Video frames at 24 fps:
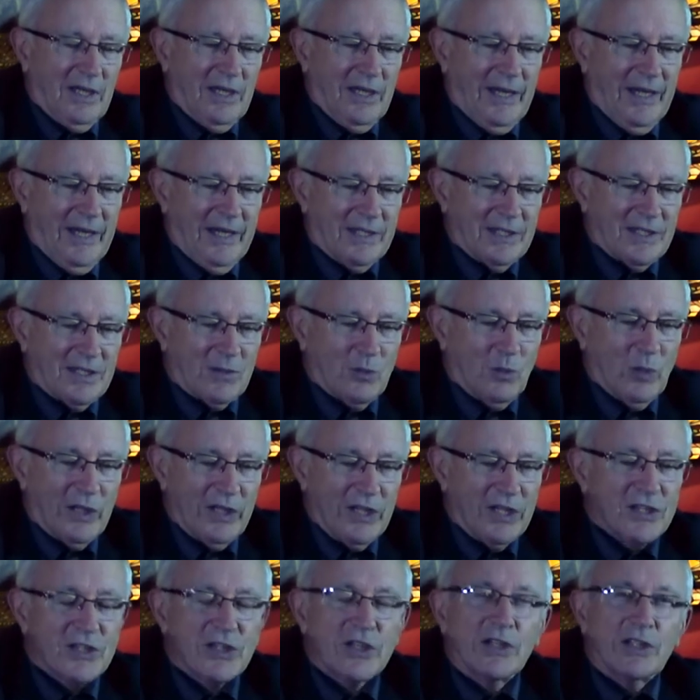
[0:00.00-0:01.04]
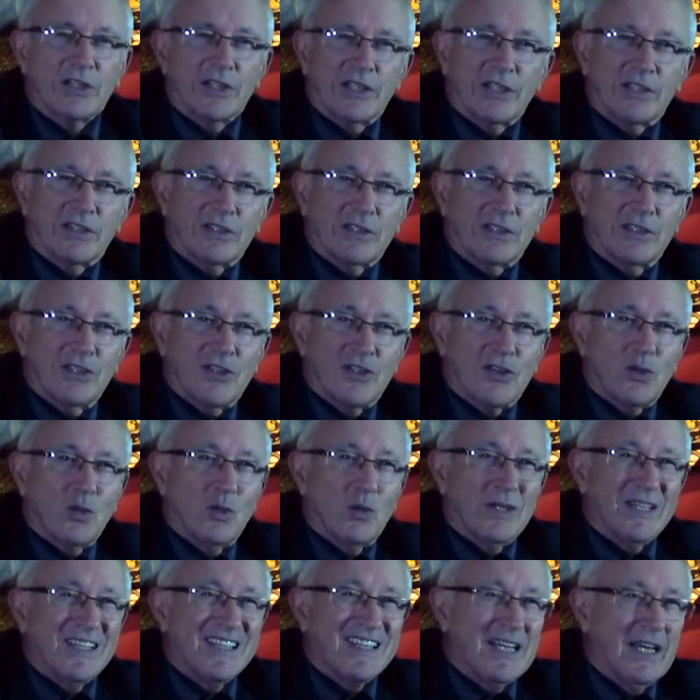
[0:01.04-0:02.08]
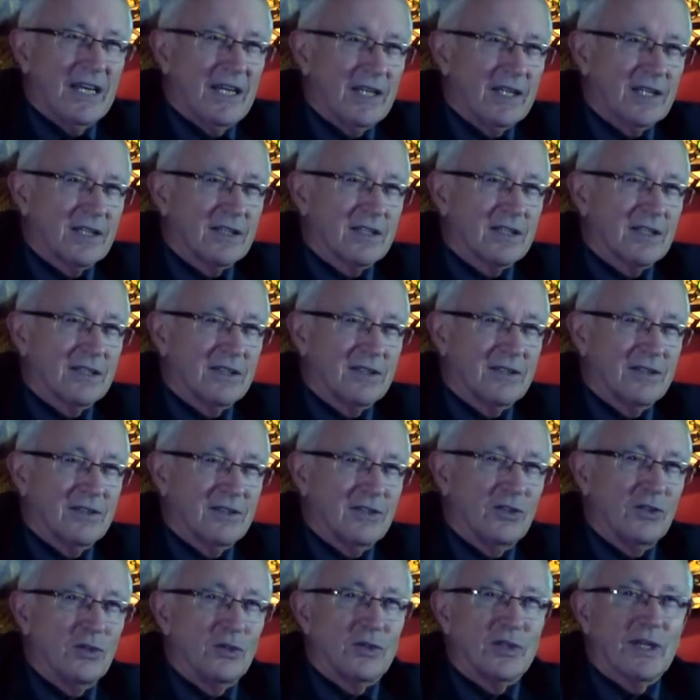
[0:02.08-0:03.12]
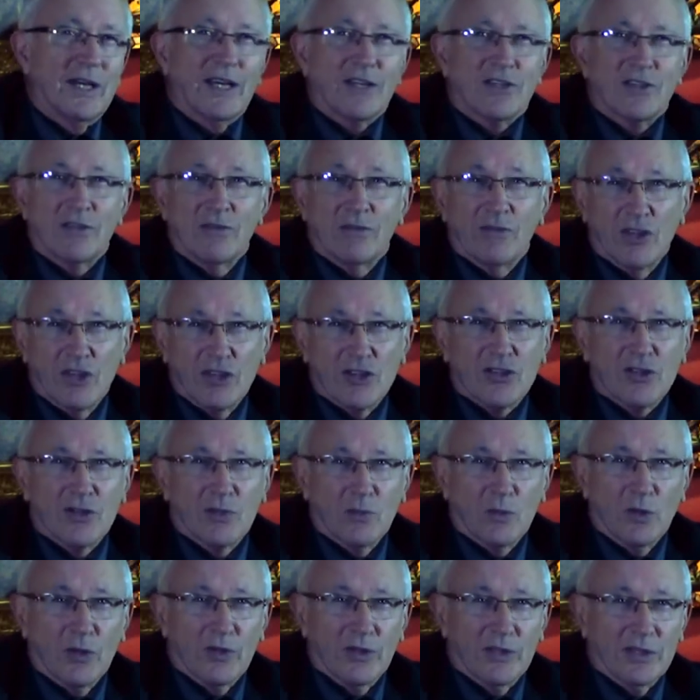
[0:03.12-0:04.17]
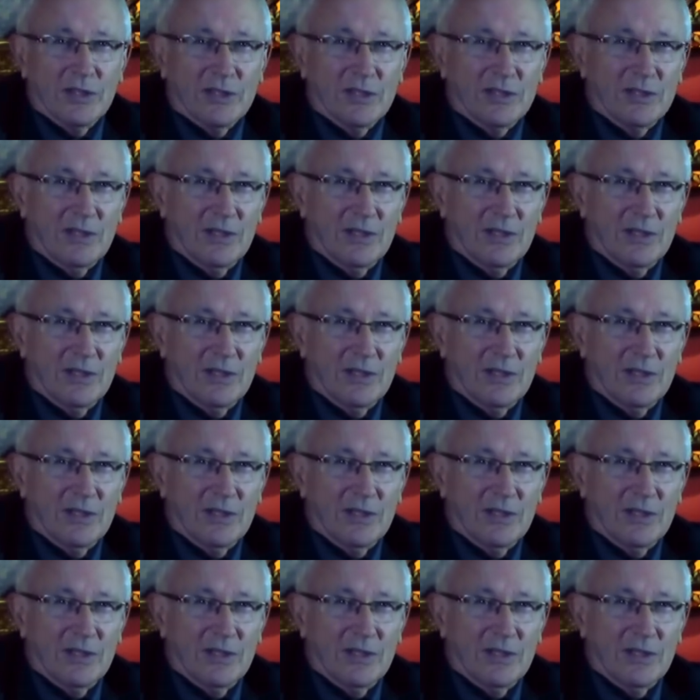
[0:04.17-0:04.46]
And what is illegal is to intend to do tax evasion with it.